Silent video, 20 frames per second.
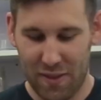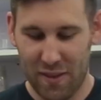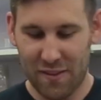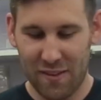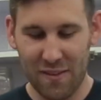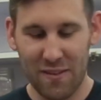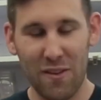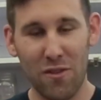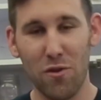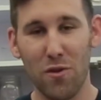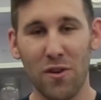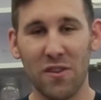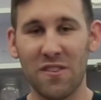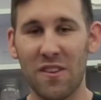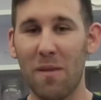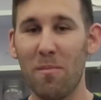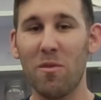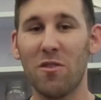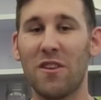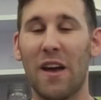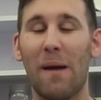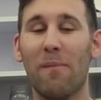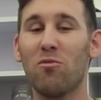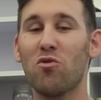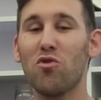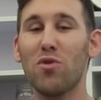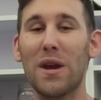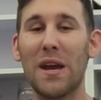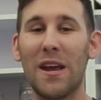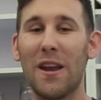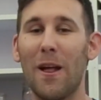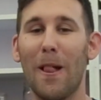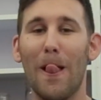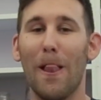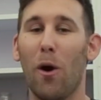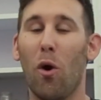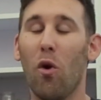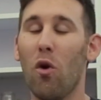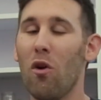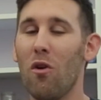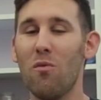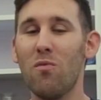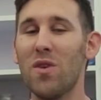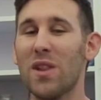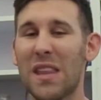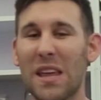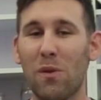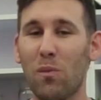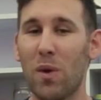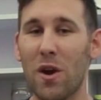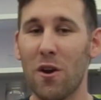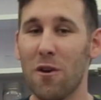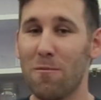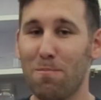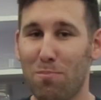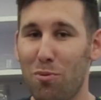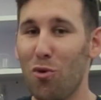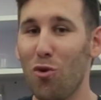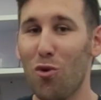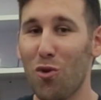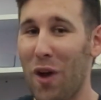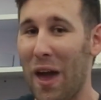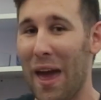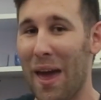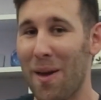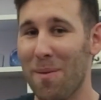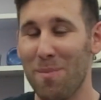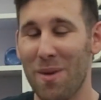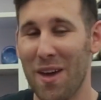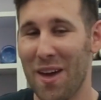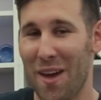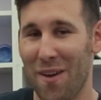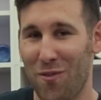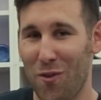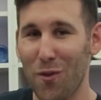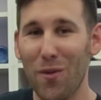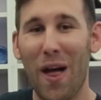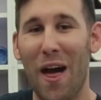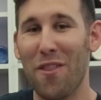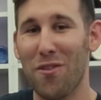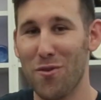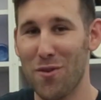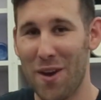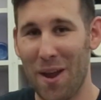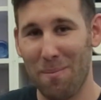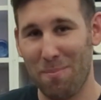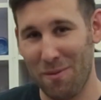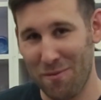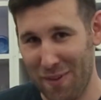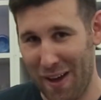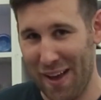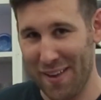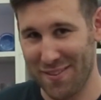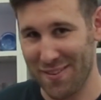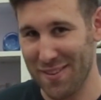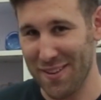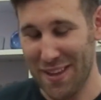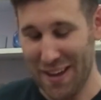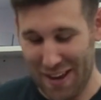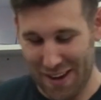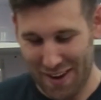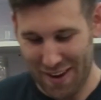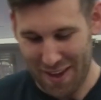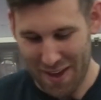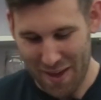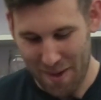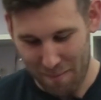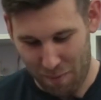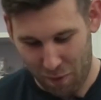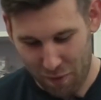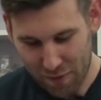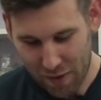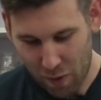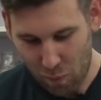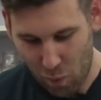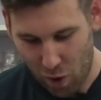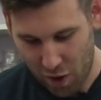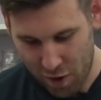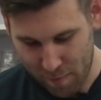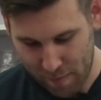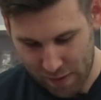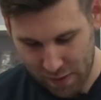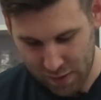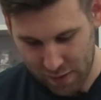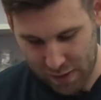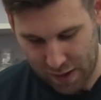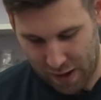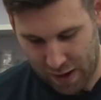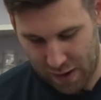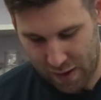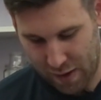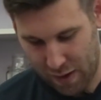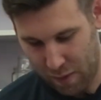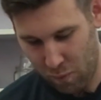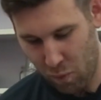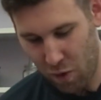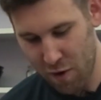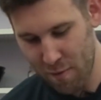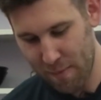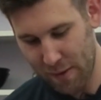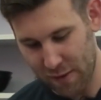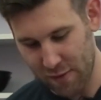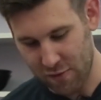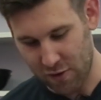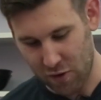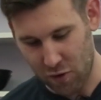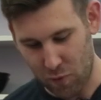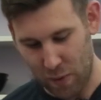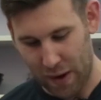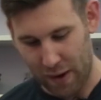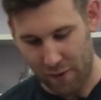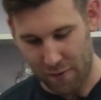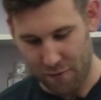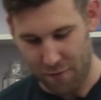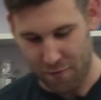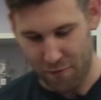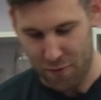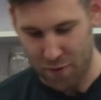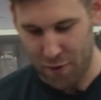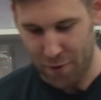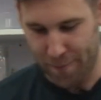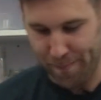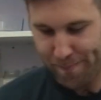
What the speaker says: This is either a summertime treat or a really weird pool game if you lather it up in Vaseline. But we've got watermelon, and watermelon's a great fruit,